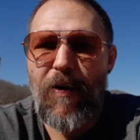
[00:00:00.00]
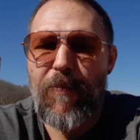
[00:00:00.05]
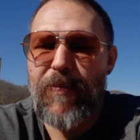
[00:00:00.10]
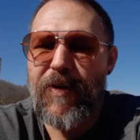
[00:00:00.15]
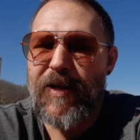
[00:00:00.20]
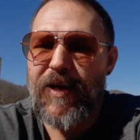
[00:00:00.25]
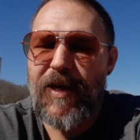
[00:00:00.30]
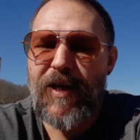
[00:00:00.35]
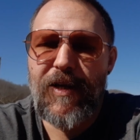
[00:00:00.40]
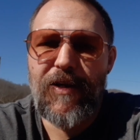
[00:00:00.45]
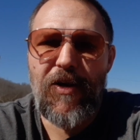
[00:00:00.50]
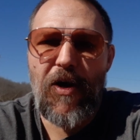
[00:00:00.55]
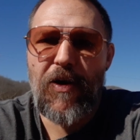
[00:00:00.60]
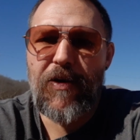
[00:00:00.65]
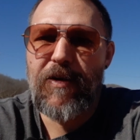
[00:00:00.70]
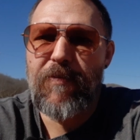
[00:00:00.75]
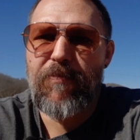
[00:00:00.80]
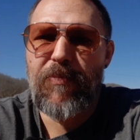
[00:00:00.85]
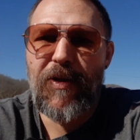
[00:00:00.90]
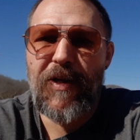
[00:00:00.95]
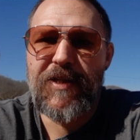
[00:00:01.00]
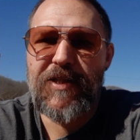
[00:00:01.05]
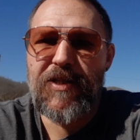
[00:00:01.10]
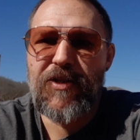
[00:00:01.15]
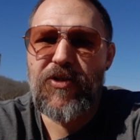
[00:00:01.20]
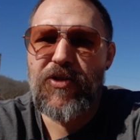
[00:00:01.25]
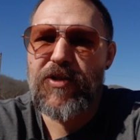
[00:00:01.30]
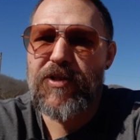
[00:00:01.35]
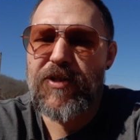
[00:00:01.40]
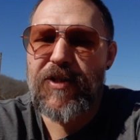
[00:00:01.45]
but again, not unpleasant,
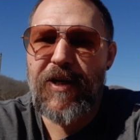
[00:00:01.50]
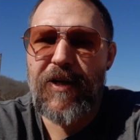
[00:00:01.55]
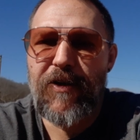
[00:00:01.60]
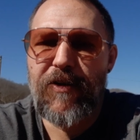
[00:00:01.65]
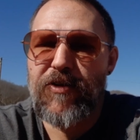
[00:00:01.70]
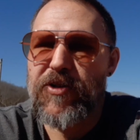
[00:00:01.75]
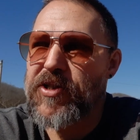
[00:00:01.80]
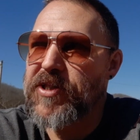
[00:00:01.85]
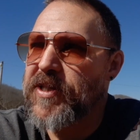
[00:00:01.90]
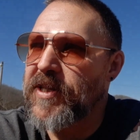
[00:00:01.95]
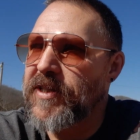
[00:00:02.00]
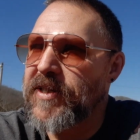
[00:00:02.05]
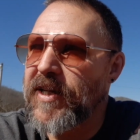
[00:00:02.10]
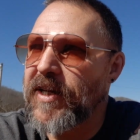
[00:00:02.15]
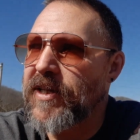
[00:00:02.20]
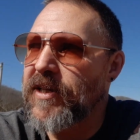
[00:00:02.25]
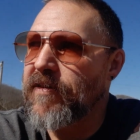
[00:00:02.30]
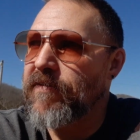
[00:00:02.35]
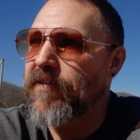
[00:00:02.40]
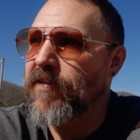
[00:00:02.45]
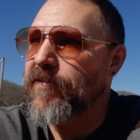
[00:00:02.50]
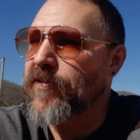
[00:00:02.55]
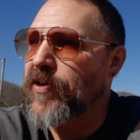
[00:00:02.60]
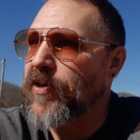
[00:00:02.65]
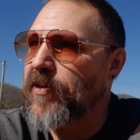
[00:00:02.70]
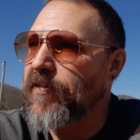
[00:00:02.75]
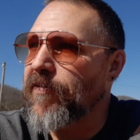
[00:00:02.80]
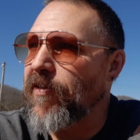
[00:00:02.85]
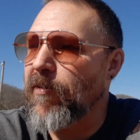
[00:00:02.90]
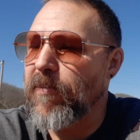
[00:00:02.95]
just there, just indicative of good
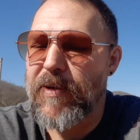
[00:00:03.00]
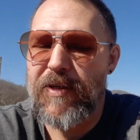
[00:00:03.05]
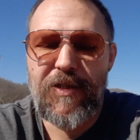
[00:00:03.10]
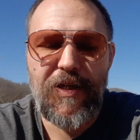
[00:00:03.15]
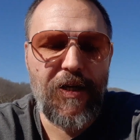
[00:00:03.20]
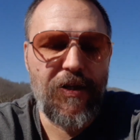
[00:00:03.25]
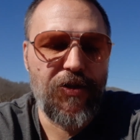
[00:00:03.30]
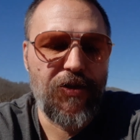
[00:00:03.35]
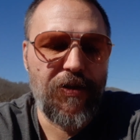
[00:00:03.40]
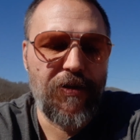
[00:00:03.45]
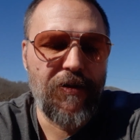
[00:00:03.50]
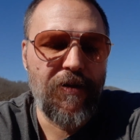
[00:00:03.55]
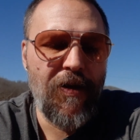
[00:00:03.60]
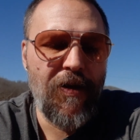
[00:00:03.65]
fermentation.